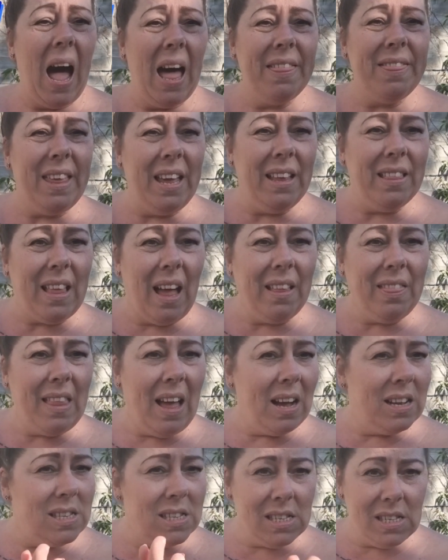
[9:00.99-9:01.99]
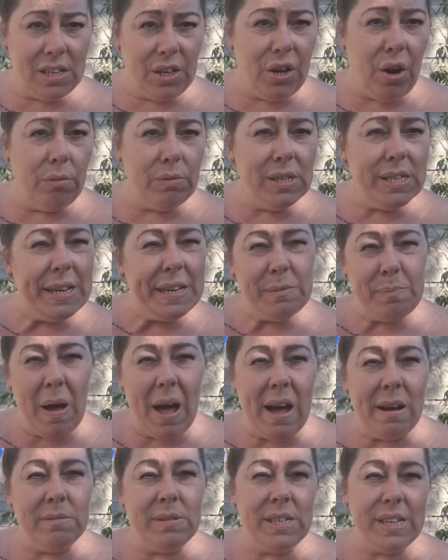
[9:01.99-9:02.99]
I think that's
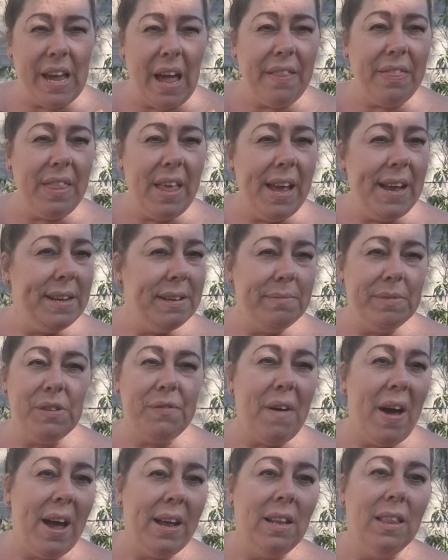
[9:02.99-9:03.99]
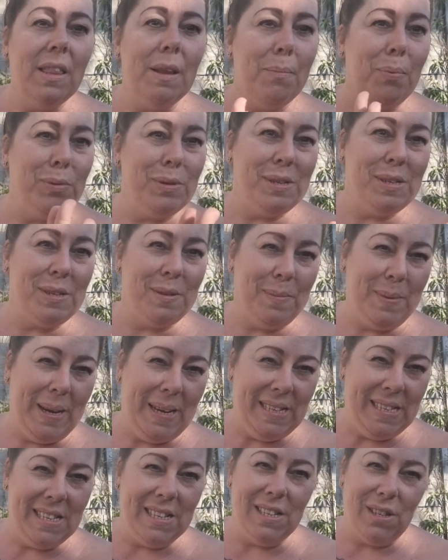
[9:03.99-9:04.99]
£6 to get there. It's fine, the bus is
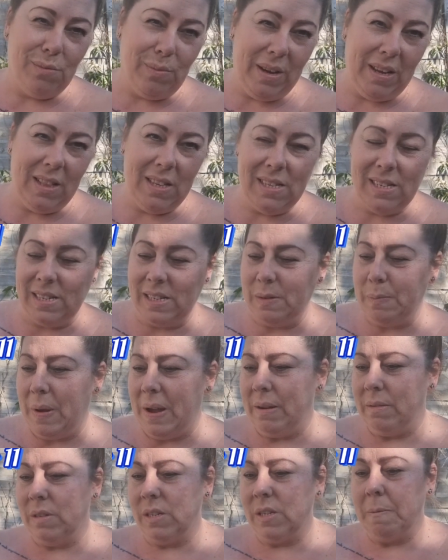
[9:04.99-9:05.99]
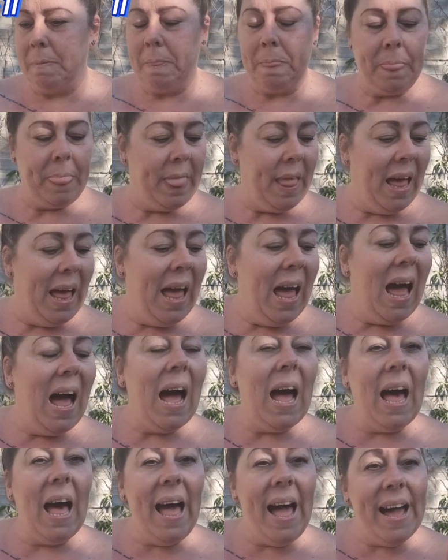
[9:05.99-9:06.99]
amazing, it's worth £6.
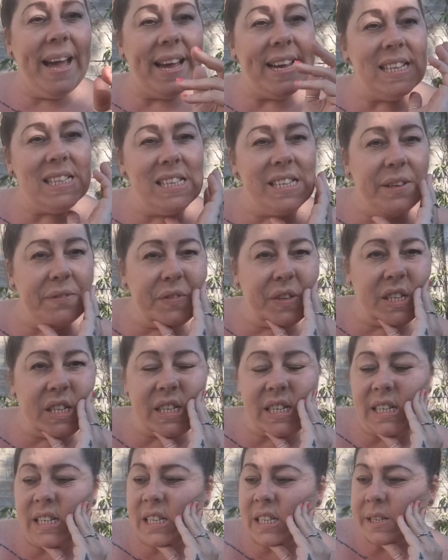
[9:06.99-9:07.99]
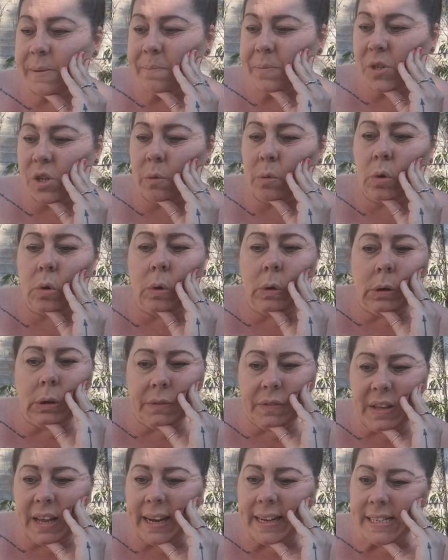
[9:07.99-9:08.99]
Activities. So all
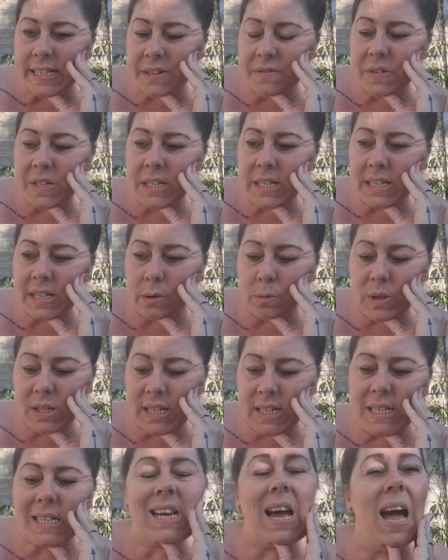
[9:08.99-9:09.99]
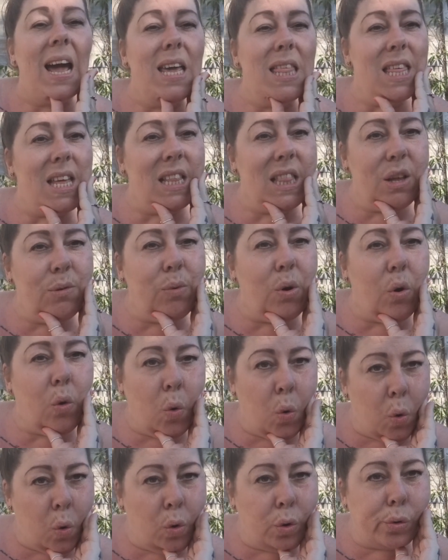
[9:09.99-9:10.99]
of the activities that we did, I think they were
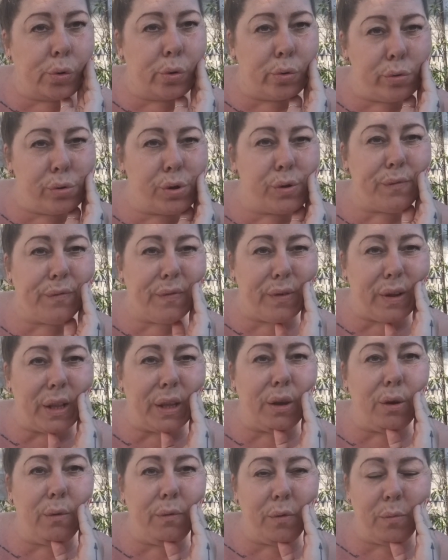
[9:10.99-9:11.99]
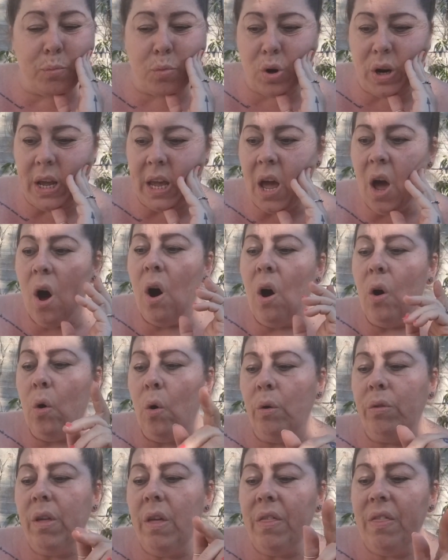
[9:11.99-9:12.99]
all good value for money,
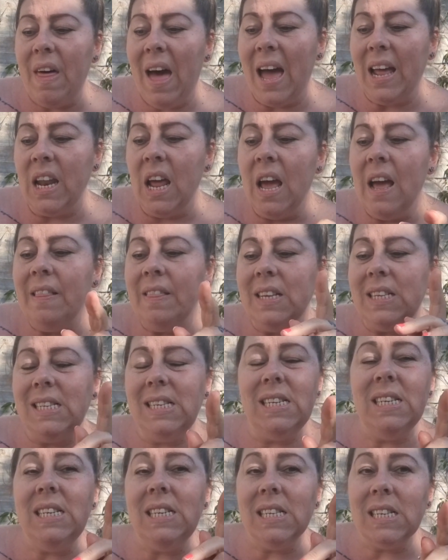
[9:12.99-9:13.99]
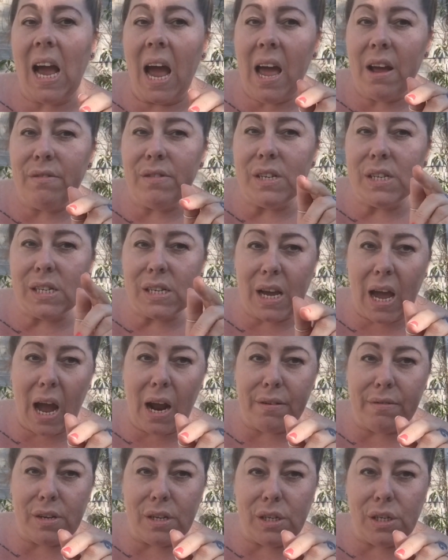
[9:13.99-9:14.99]
other than the tea terrace
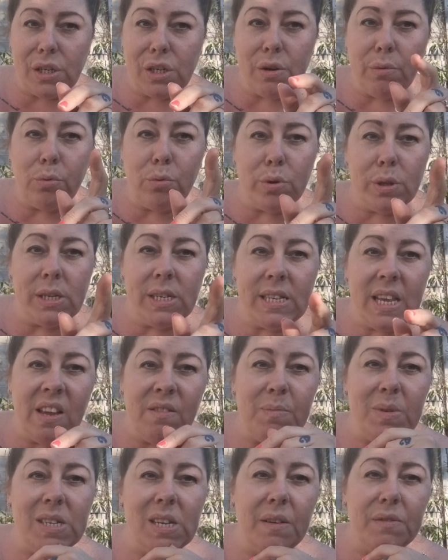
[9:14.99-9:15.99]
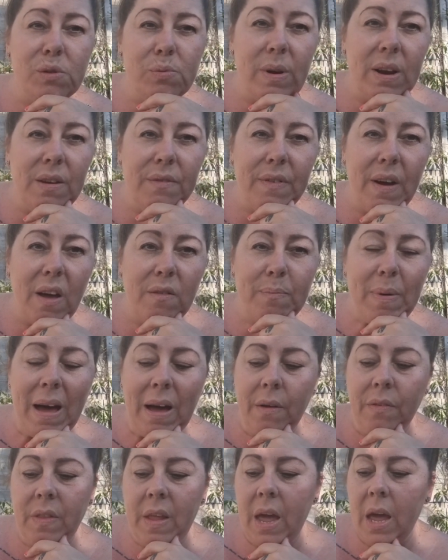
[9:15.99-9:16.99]
carriage. So it could have saved myself
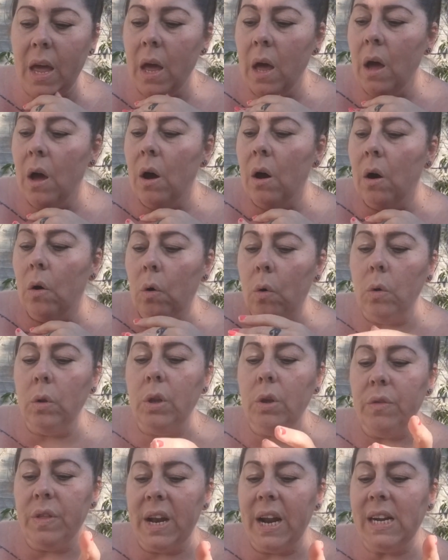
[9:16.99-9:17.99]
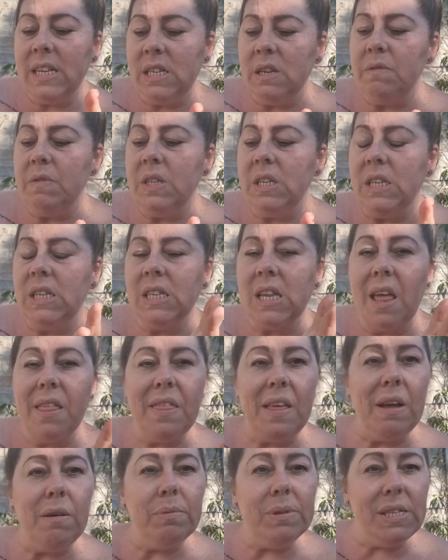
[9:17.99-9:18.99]
£25 there. All the other activities I
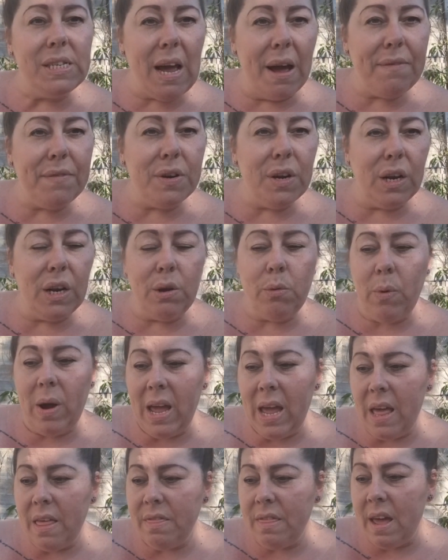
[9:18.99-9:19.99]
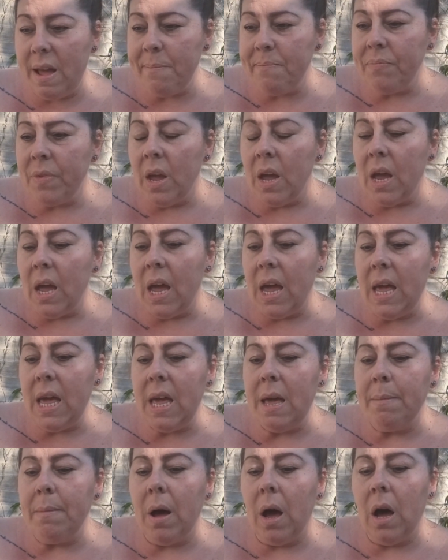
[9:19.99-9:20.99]
think were definitely worth it.
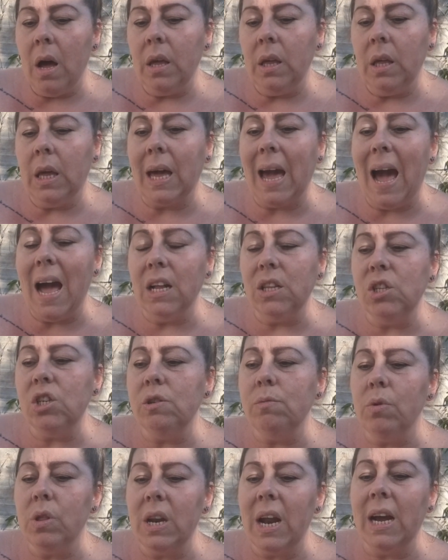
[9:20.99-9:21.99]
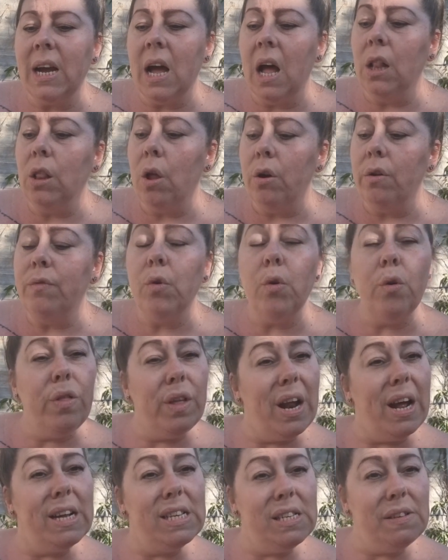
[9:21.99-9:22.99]
You can do a lot of
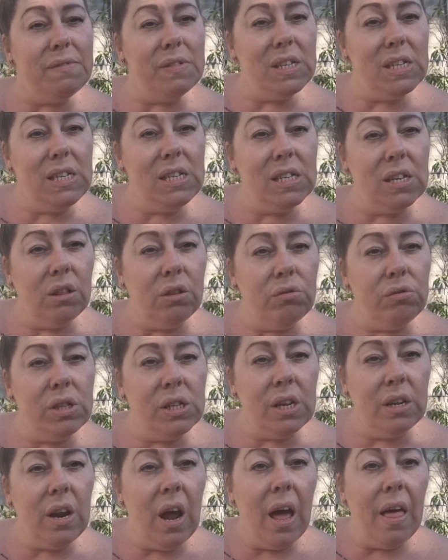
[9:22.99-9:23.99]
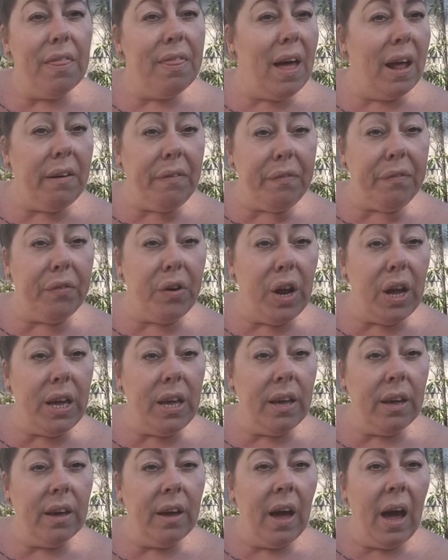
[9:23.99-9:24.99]
other activities in London that are
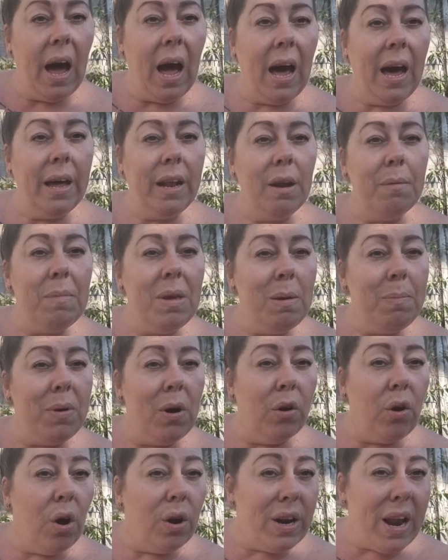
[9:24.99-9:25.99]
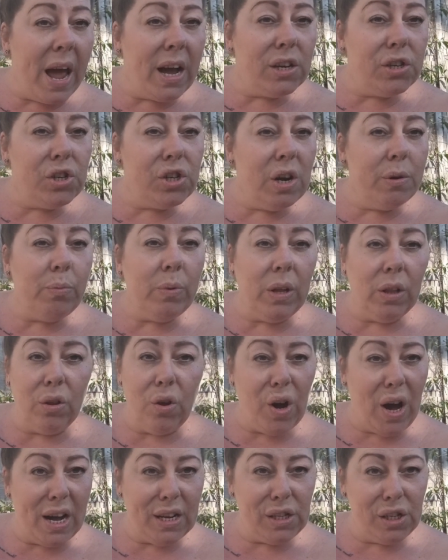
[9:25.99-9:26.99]
free, and maybe on our next trip we'll
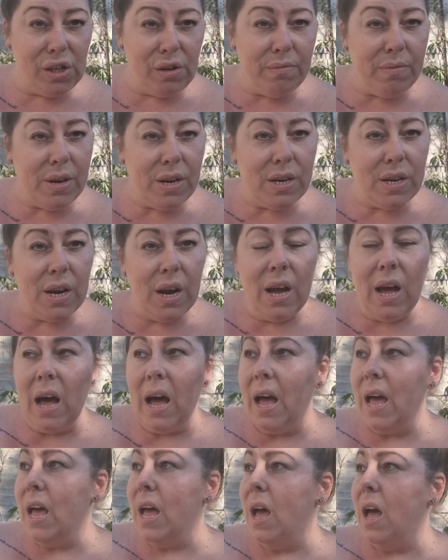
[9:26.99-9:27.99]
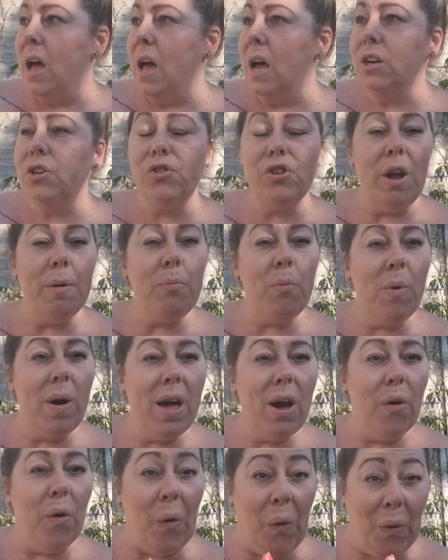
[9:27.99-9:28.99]
look at doing a trip
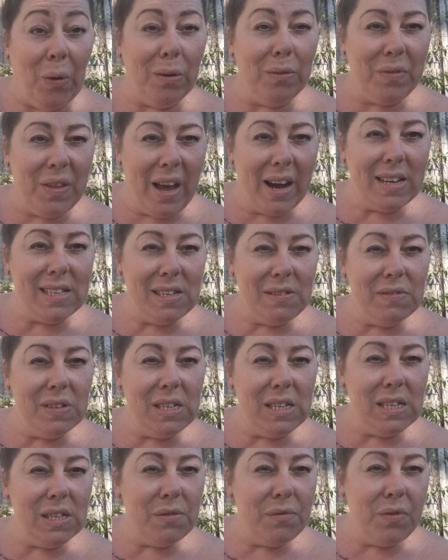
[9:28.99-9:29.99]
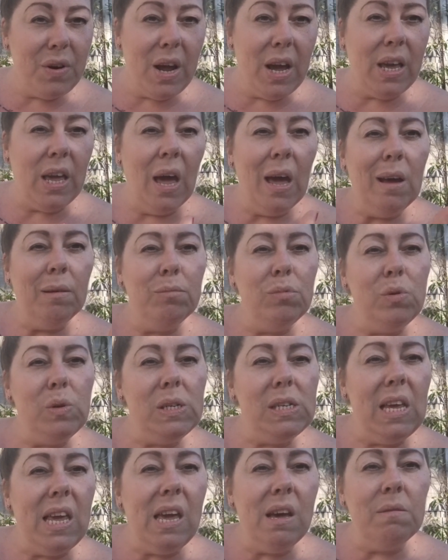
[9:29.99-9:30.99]
where all of the activities are free.
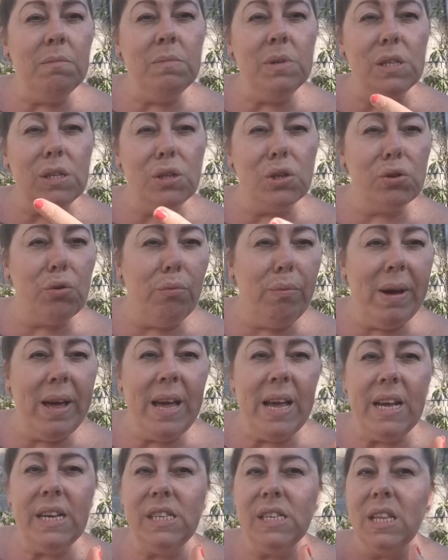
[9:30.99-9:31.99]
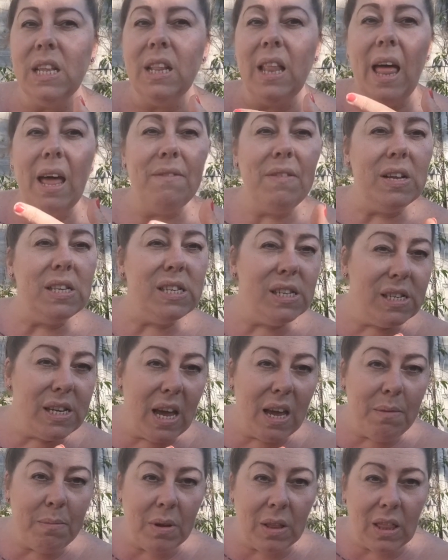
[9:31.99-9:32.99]
Museums, the squares, the live
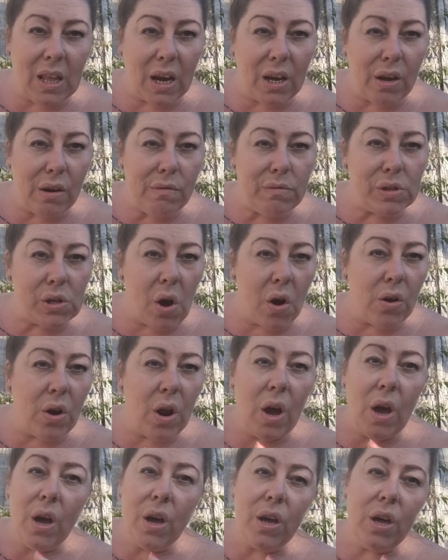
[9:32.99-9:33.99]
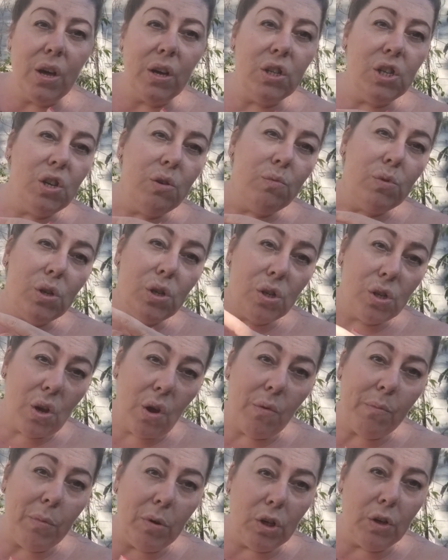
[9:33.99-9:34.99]
entertainment that goes on, you can do
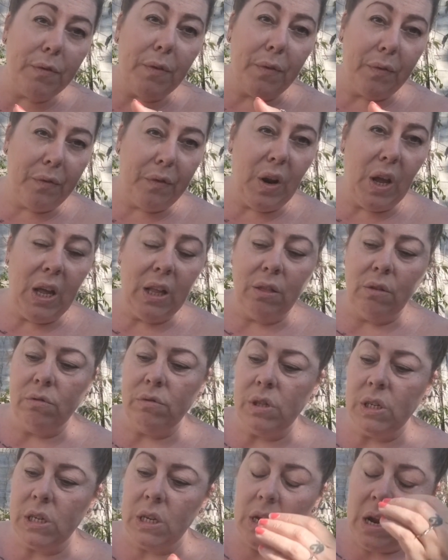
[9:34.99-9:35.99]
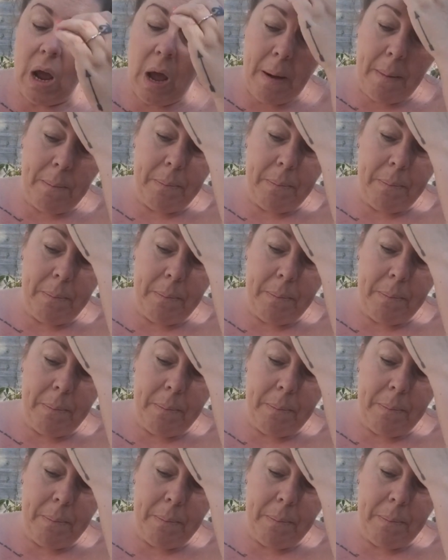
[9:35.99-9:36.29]
so much for free in London.